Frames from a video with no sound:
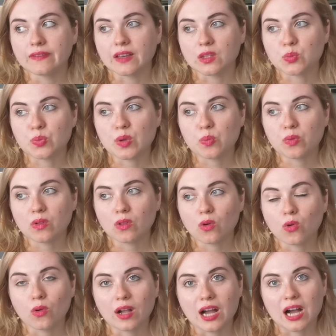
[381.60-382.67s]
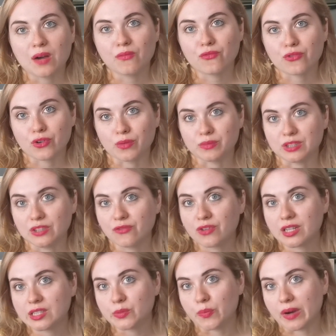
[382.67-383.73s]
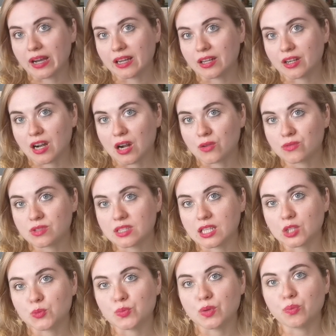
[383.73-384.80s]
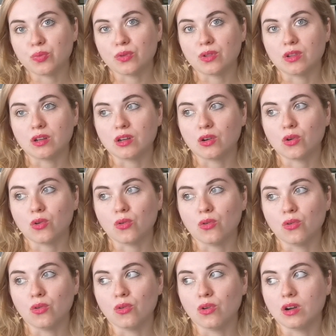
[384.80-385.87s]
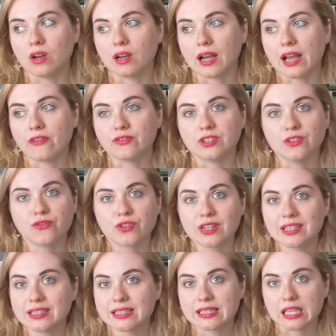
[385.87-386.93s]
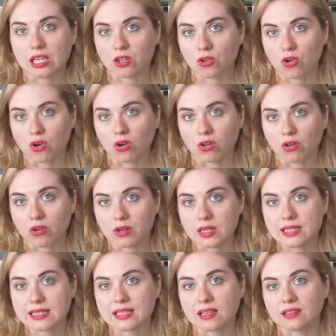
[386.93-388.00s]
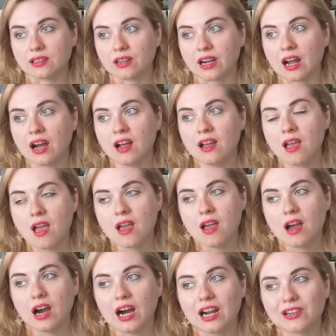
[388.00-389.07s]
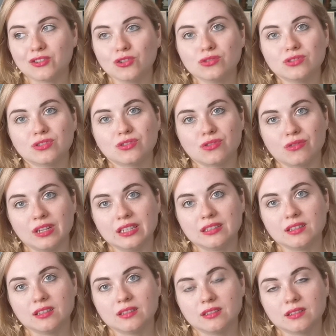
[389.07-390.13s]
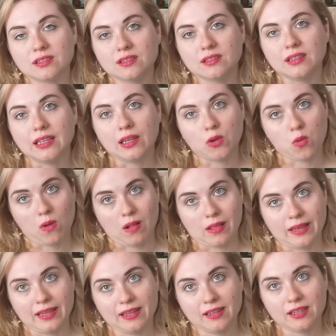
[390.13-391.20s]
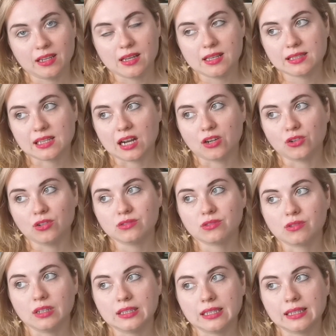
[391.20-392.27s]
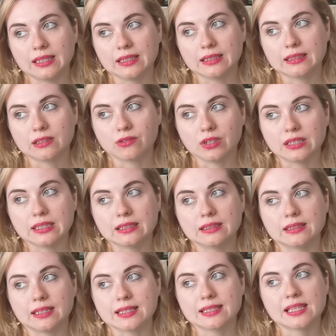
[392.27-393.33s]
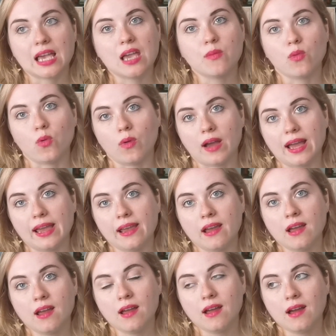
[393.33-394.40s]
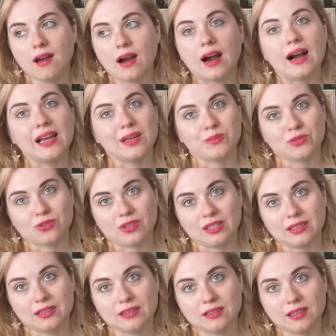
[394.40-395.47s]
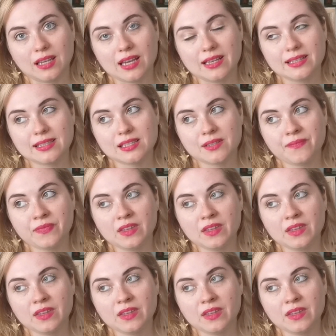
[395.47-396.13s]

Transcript: That people who come from different backgrounds, that people who have different skin color, etc., are not treated equally, yes? Are not treated the same way I am treated, yes?